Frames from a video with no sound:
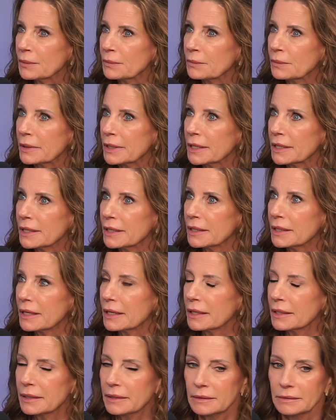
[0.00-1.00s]
when
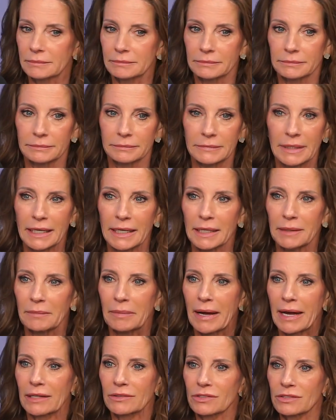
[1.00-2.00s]
I had
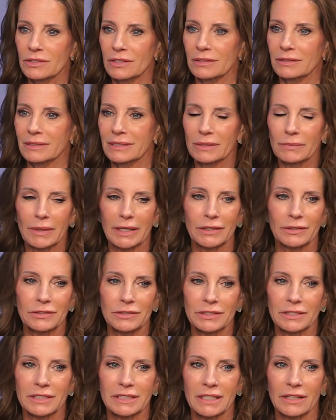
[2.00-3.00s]
patches on sweaters
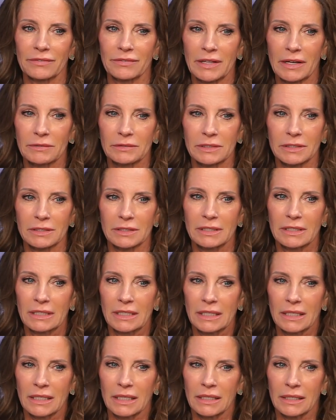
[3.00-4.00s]
and stuff, that
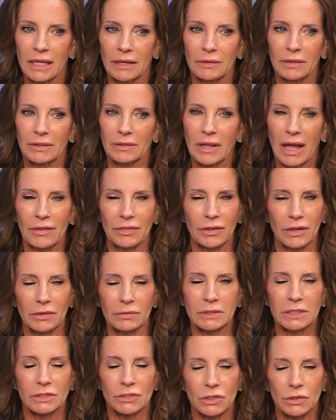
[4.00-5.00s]
I thought it
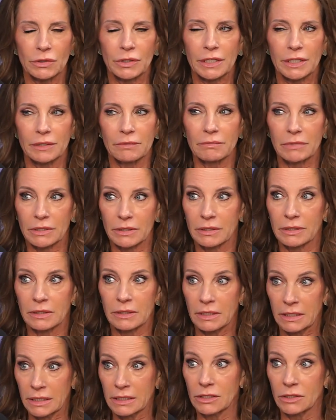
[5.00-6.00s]
was a trend, but
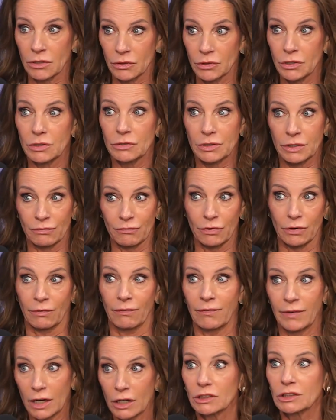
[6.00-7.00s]
this you're using for
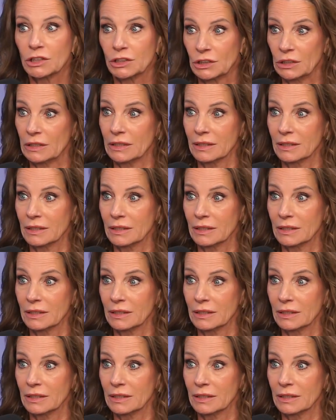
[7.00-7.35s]
function.